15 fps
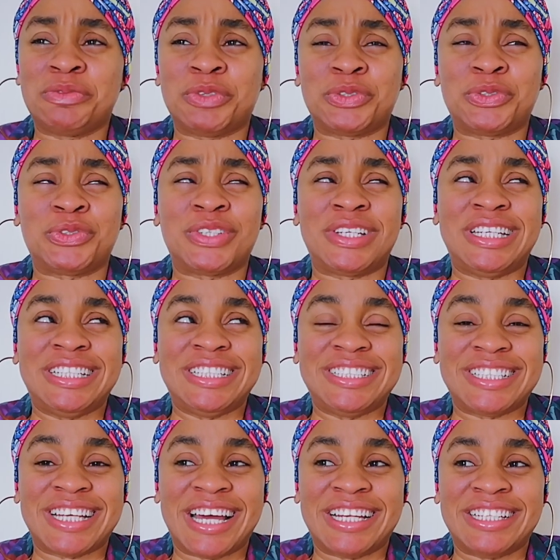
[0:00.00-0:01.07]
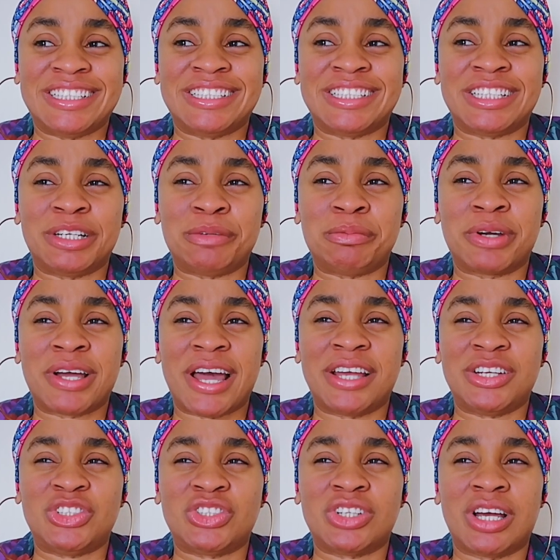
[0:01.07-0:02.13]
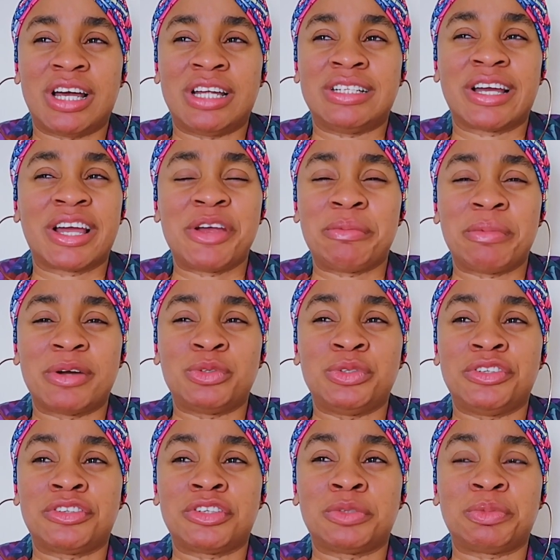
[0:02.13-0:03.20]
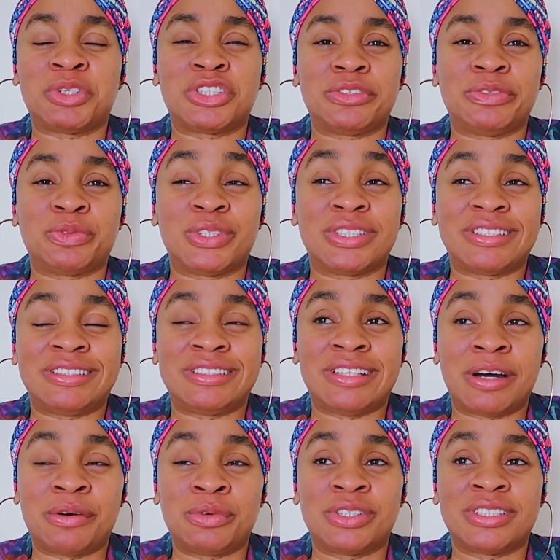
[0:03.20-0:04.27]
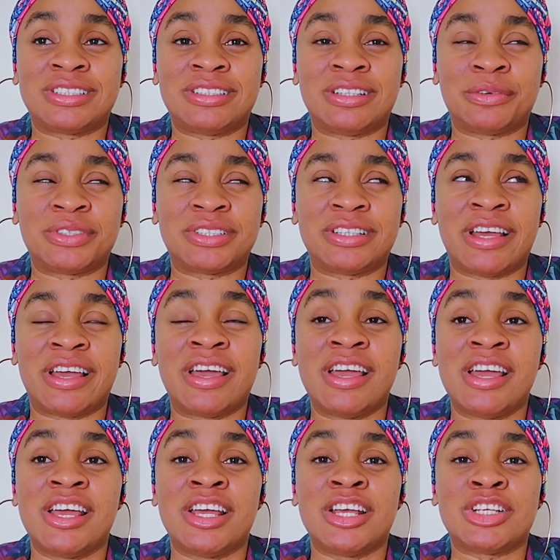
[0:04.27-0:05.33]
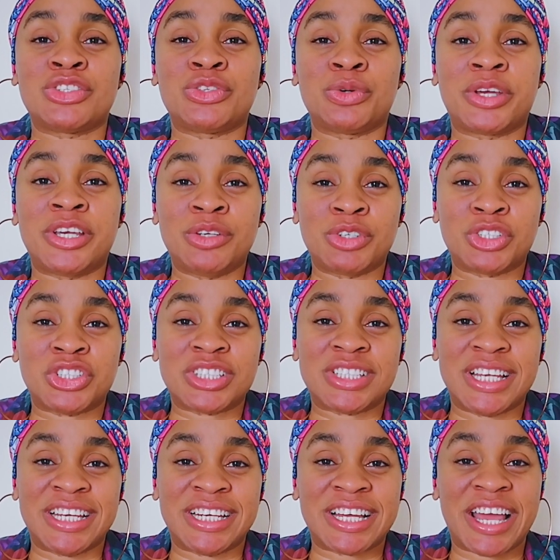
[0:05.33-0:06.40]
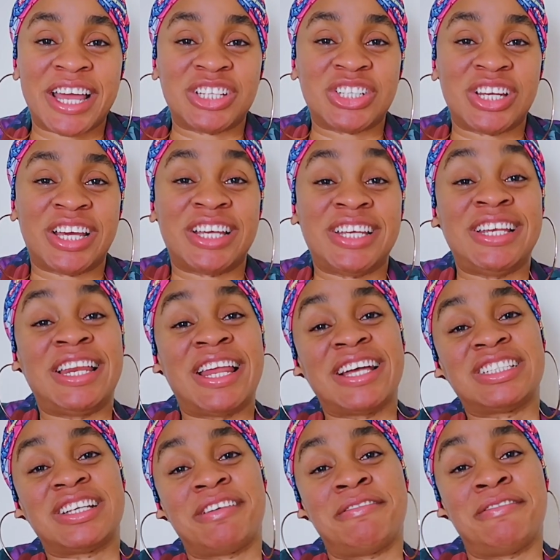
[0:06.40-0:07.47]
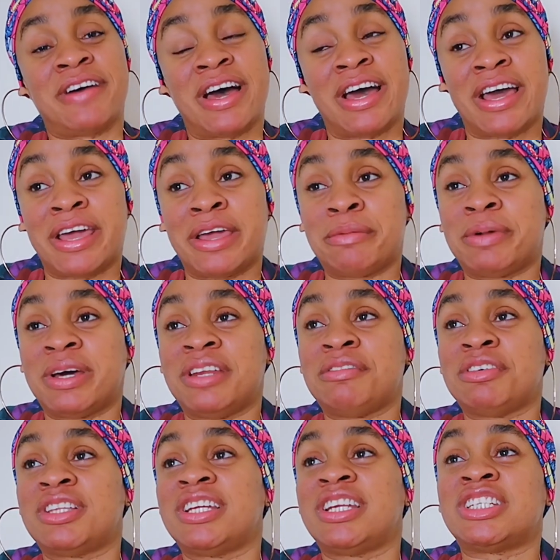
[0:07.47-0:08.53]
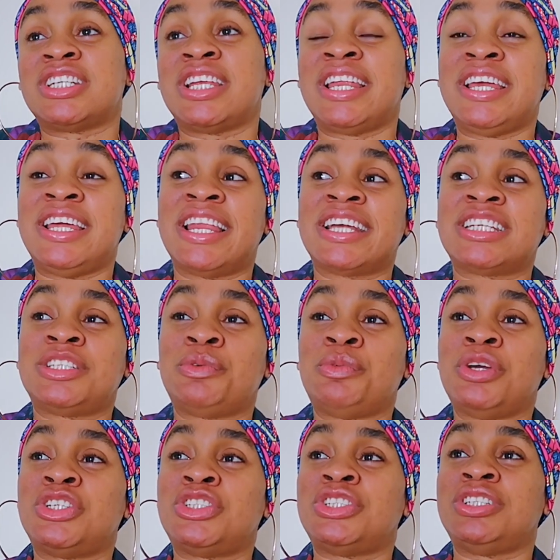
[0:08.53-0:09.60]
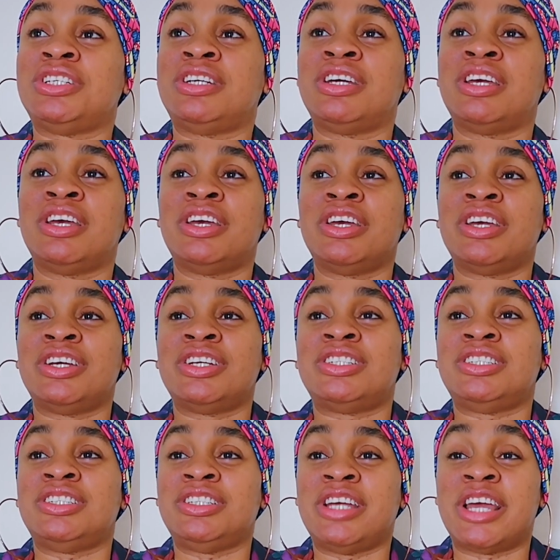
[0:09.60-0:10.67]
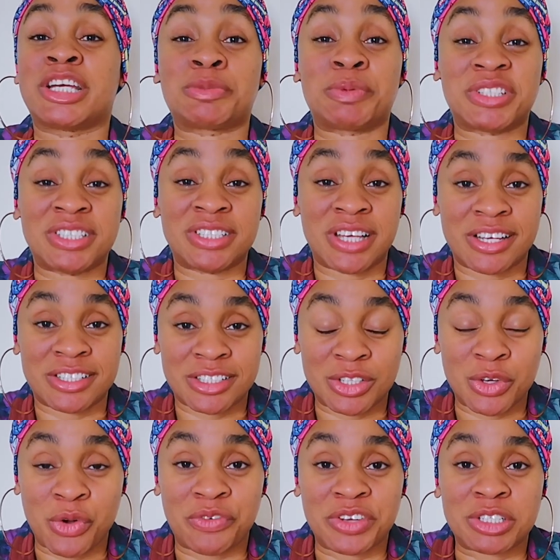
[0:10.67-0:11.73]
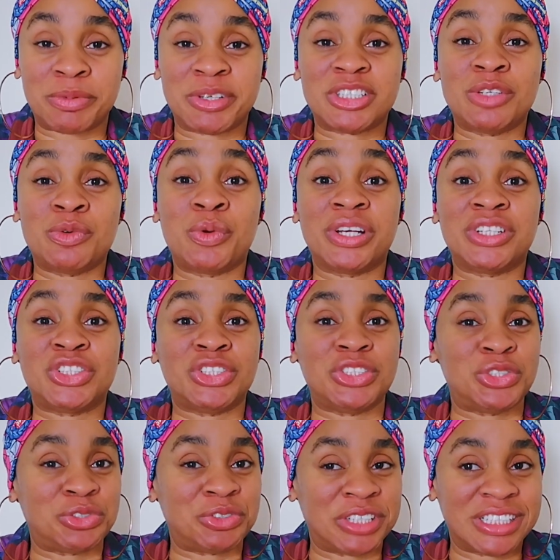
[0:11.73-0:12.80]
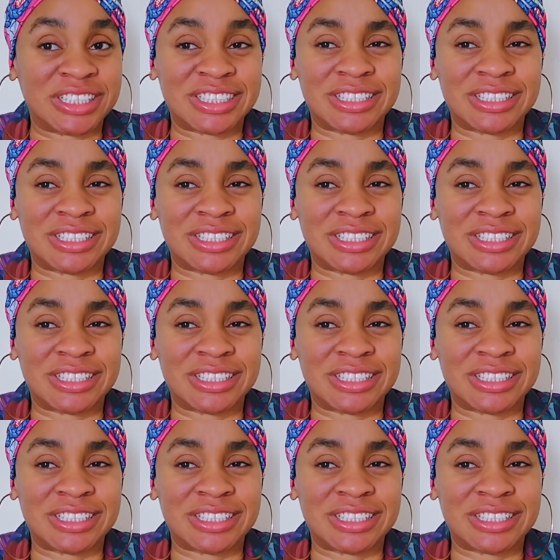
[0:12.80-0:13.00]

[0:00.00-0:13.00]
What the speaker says: with Kid and Kaisha, and I can't remember who the third person was that was there. So Kid was just telling Kaisha that he likes her vibe and everything, and he likes the way she expresses herself, especially when she drinks.